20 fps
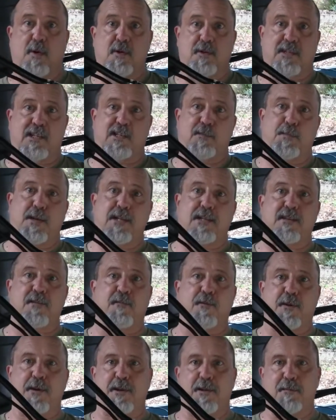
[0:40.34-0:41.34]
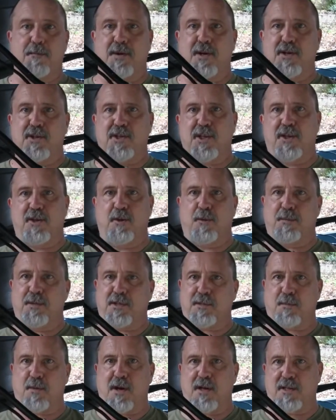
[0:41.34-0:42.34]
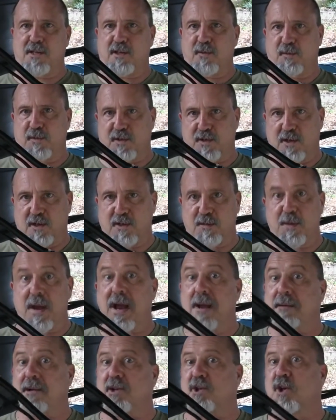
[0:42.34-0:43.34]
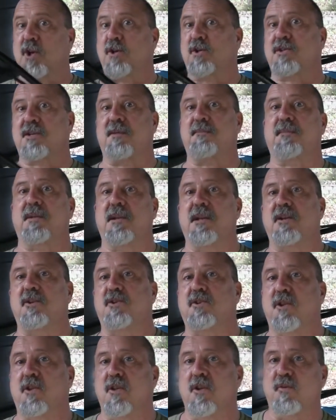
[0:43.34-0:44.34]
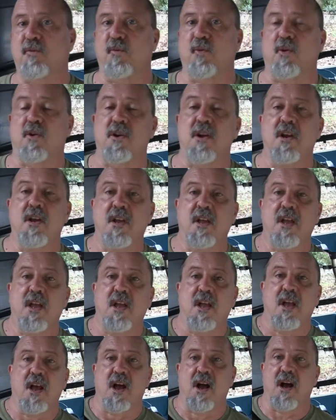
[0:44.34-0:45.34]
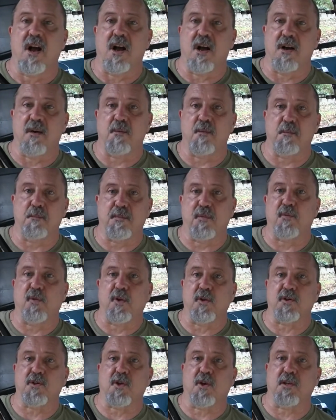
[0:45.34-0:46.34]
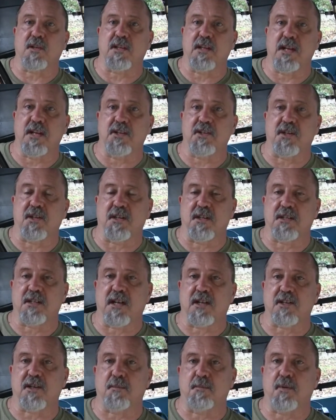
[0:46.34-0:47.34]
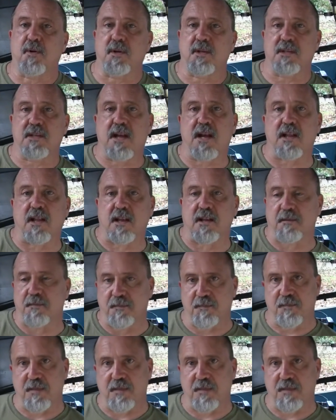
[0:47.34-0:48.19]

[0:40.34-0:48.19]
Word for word: most expensive one of the bunch, and you'll be surprised at the results. But I am going to show you something that you should look for uh, before you start the engine. It's actually pretty telling.